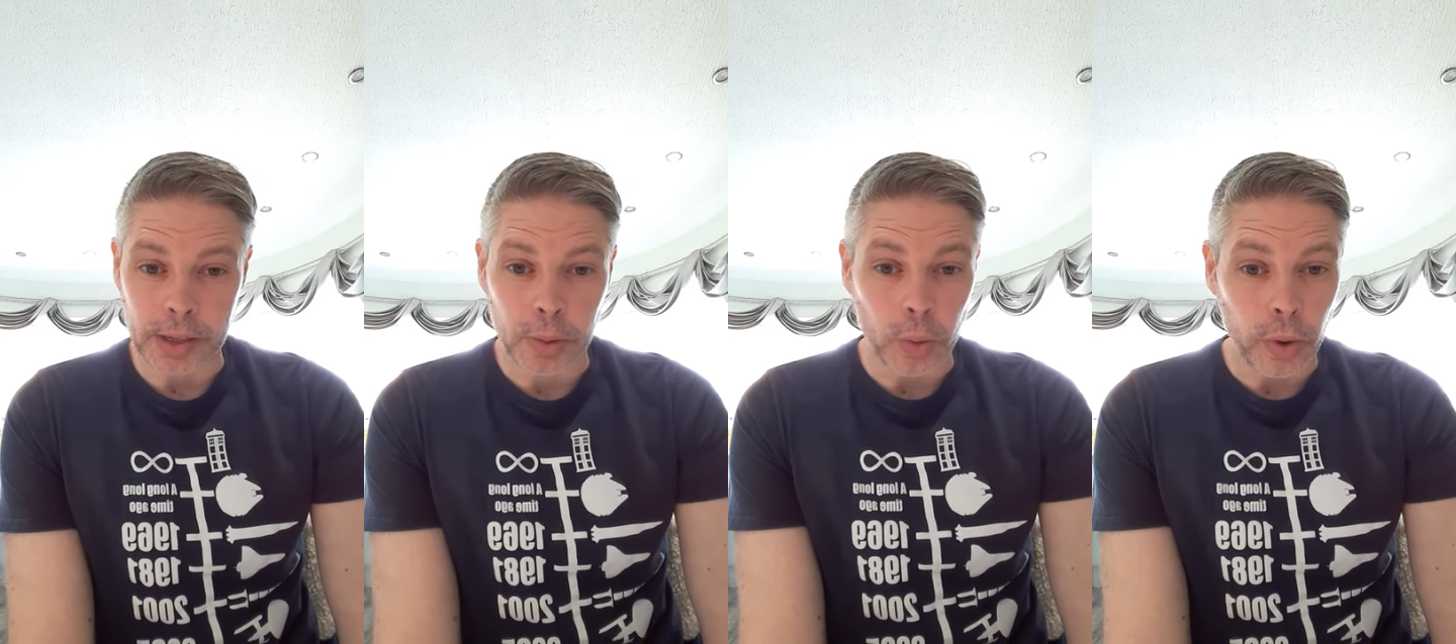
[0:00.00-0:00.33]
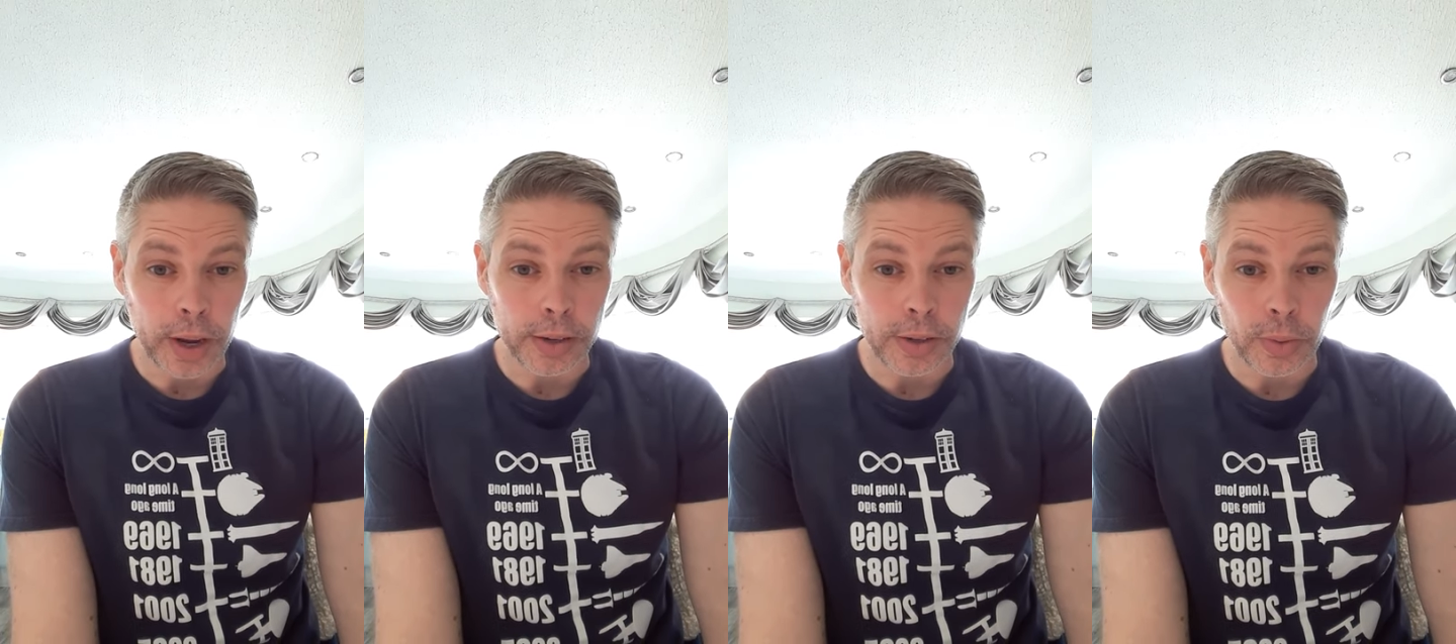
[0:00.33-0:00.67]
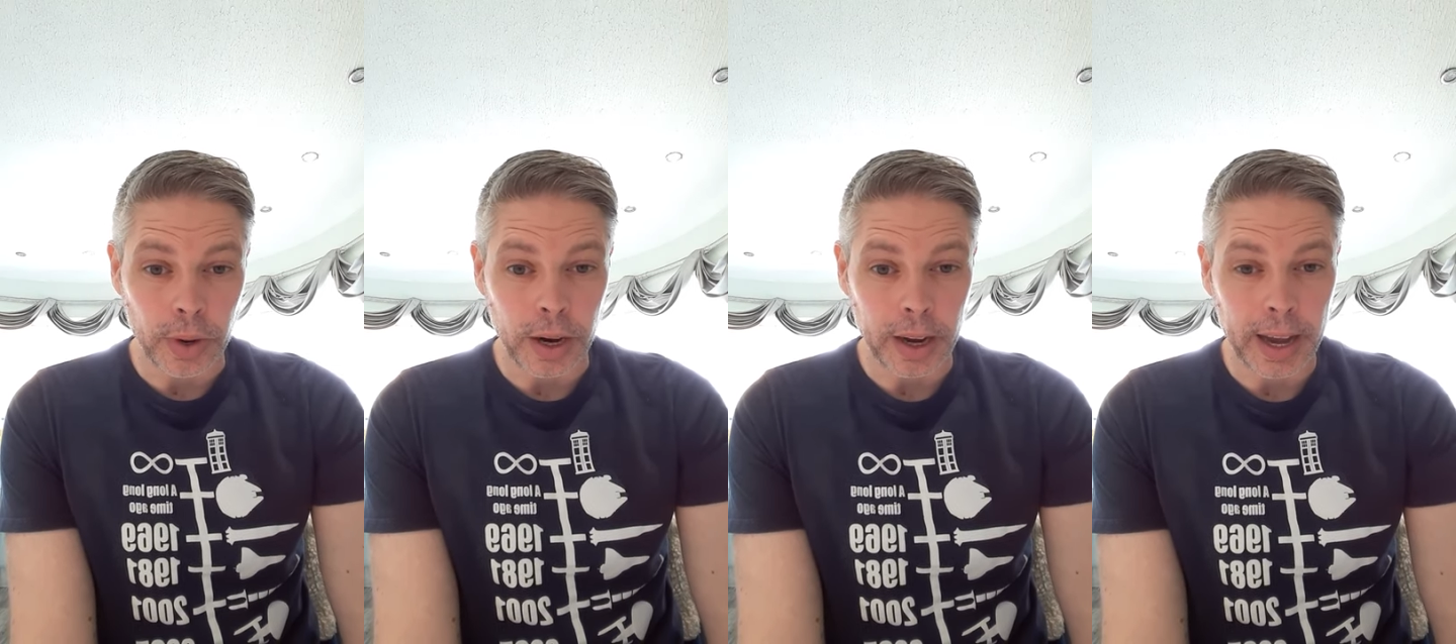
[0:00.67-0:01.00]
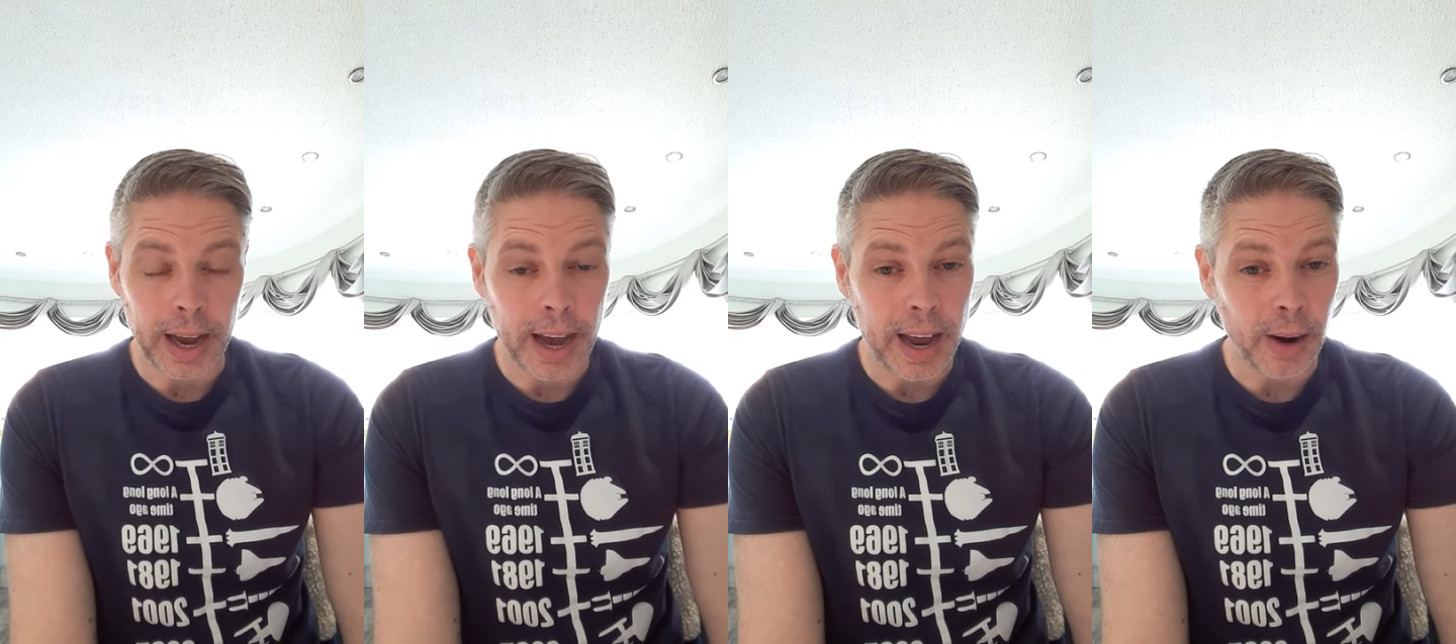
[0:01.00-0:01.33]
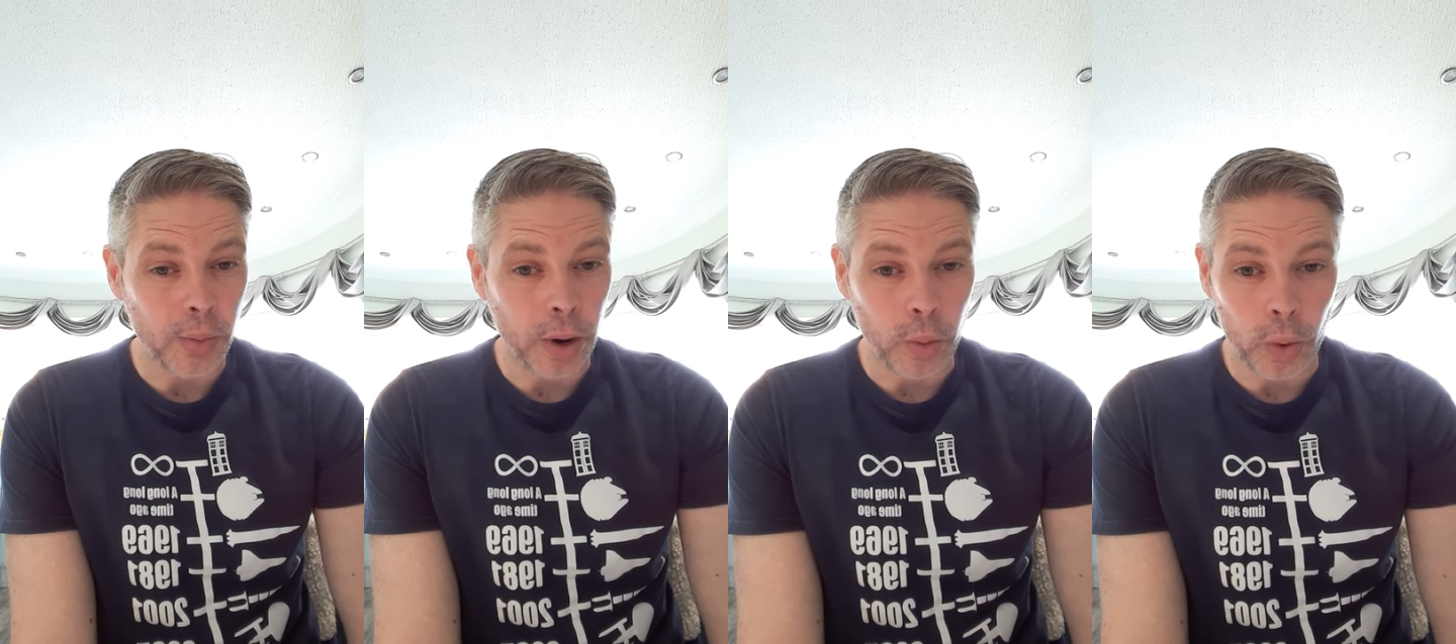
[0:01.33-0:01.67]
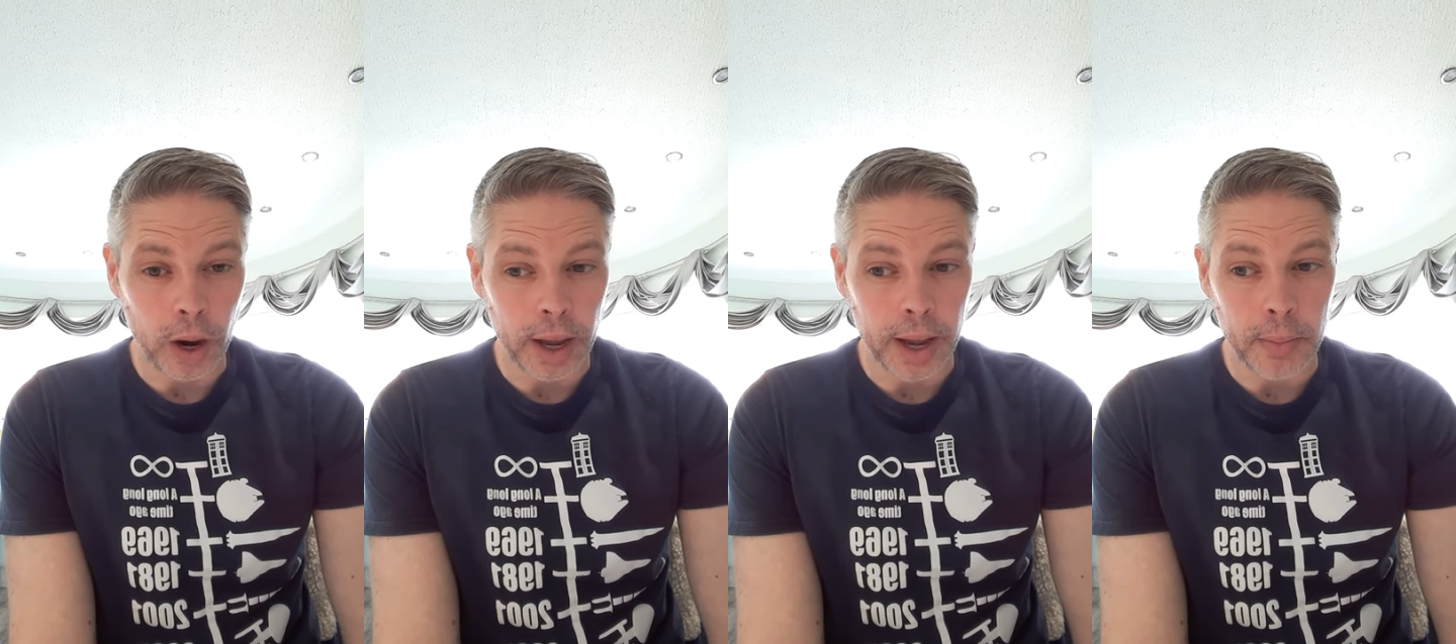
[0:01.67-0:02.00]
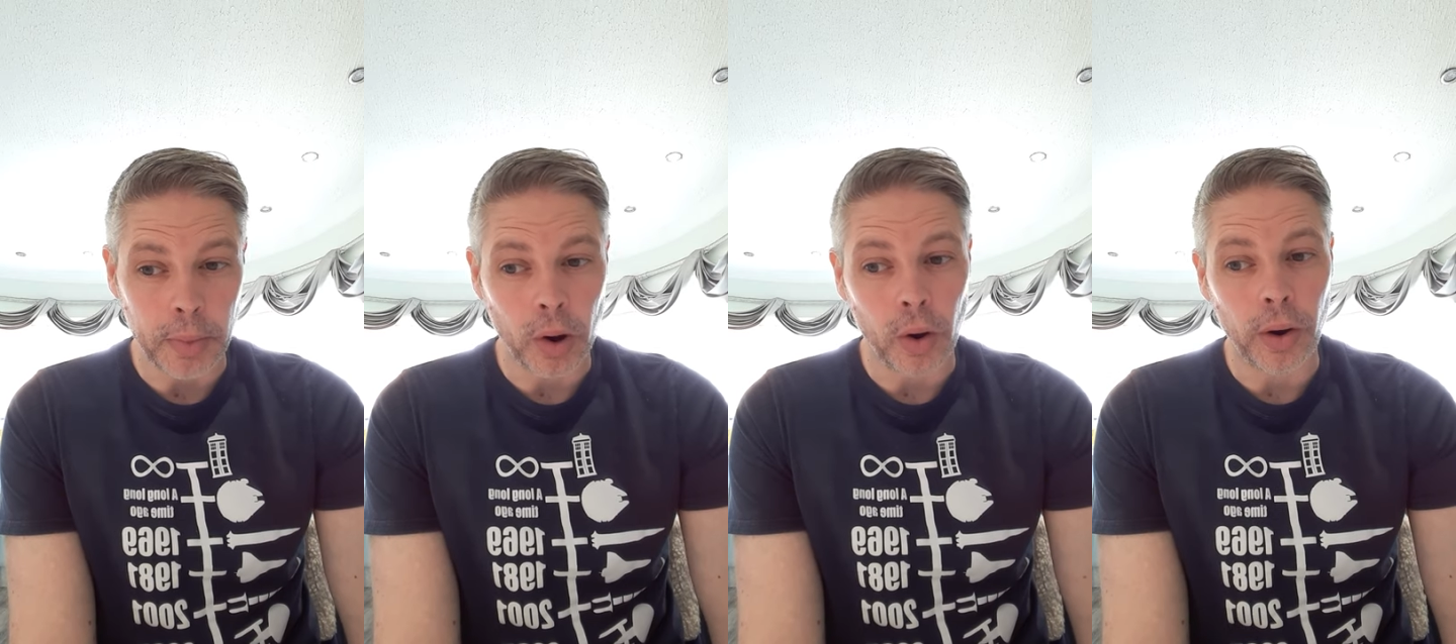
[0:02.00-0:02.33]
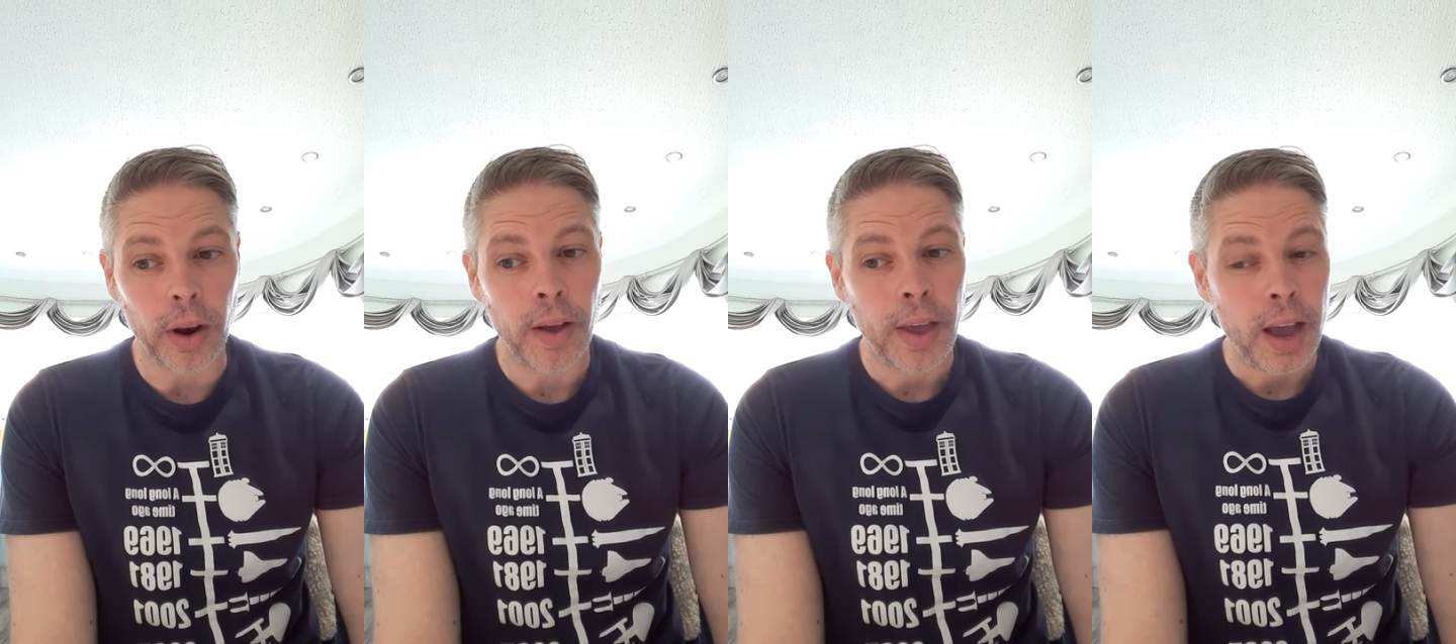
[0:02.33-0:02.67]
but we as the reader can, and we're willing him on,